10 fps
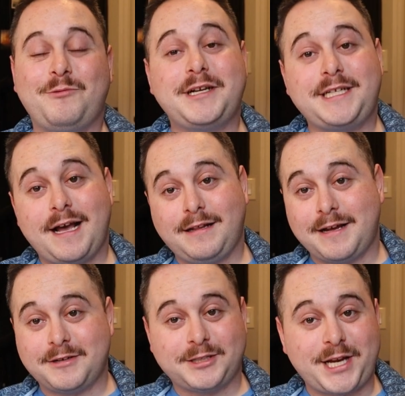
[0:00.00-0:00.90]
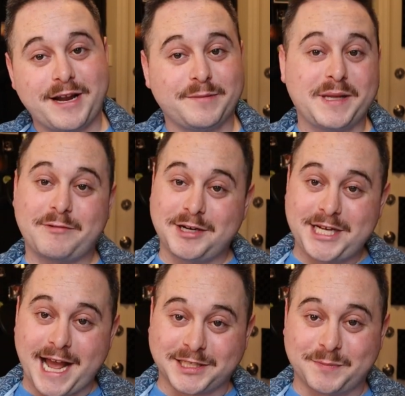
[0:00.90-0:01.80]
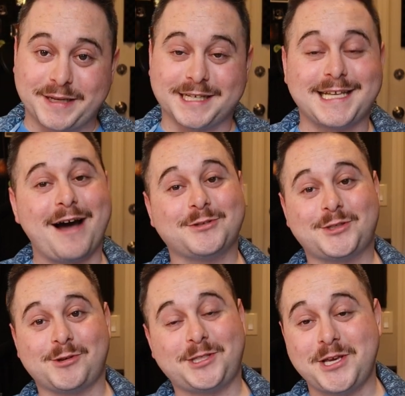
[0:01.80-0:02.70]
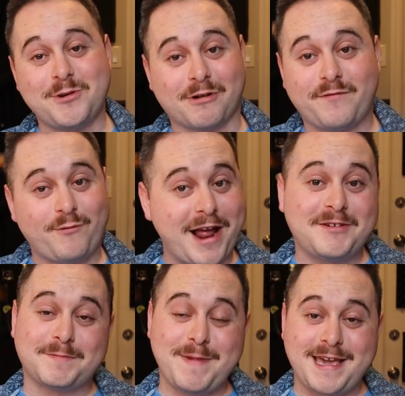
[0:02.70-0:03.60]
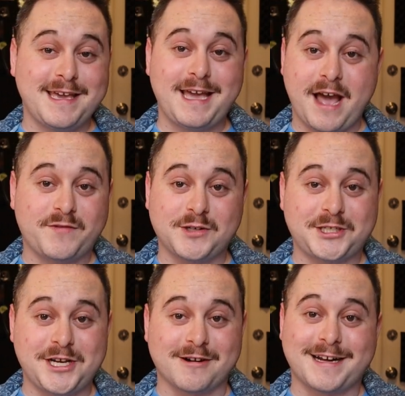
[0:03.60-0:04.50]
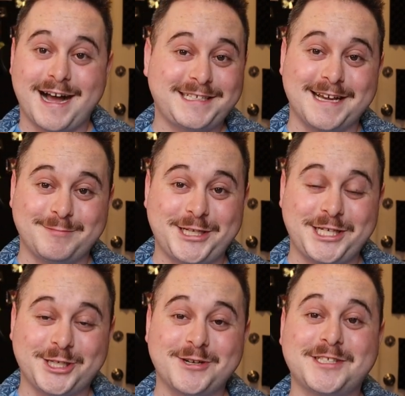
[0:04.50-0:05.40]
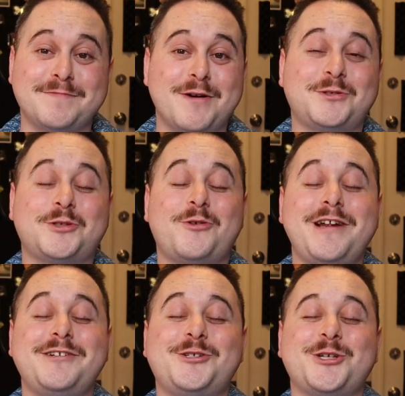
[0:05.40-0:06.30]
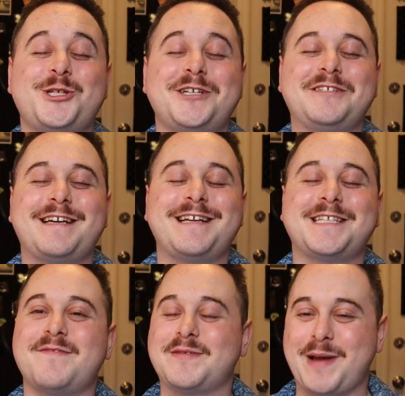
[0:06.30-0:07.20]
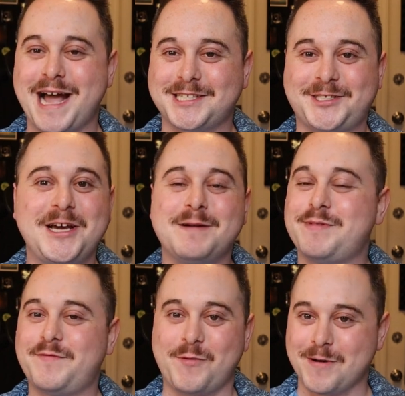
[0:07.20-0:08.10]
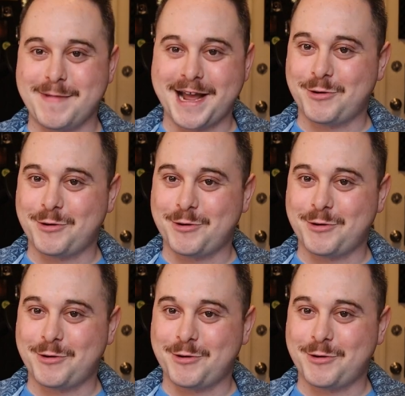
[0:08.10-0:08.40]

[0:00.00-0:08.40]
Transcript: Which Elle understandably rejects, because outsourcing your friend-making efforts to your goddamn teacher is the most cringe shit that has ever passed before my